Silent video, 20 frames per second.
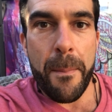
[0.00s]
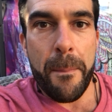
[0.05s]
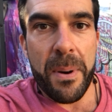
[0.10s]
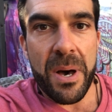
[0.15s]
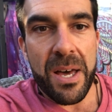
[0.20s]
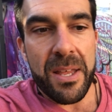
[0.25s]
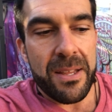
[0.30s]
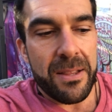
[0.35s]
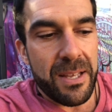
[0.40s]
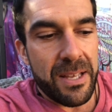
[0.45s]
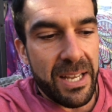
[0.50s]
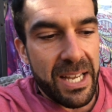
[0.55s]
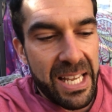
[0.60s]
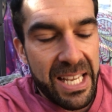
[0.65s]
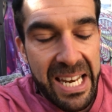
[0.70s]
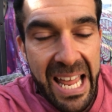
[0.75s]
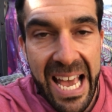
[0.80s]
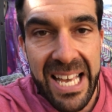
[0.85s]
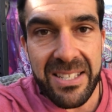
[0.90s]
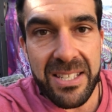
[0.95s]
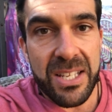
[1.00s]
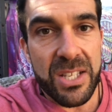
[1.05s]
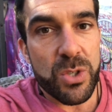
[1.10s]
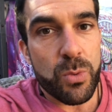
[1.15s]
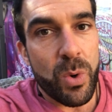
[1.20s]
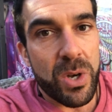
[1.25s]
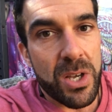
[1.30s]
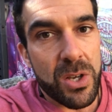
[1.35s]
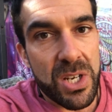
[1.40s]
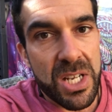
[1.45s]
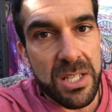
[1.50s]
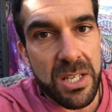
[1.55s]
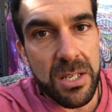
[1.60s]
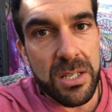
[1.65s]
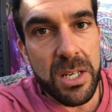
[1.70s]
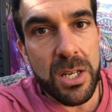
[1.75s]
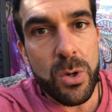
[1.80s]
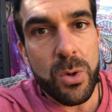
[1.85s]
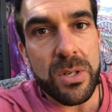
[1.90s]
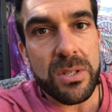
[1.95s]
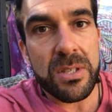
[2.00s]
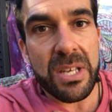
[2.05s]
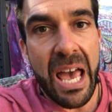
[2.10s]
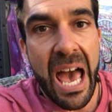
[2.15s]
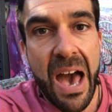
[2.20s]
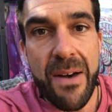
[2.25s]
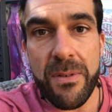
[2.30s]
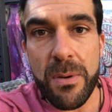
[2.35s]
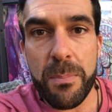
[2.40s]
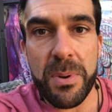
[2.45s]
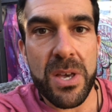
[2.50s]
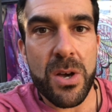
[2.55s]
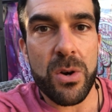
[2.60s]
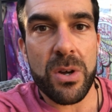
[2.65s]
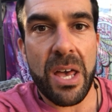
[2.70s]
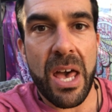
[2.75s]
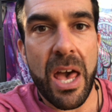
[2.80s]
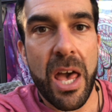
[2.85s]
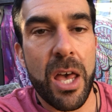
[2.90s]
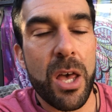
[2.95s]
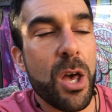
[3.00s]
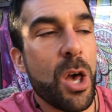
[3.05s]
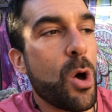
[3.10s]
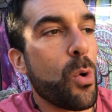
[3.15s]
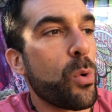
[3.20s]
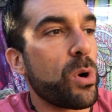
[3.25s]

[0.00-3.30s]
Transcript: But in essence, what you need to do is have it be okay.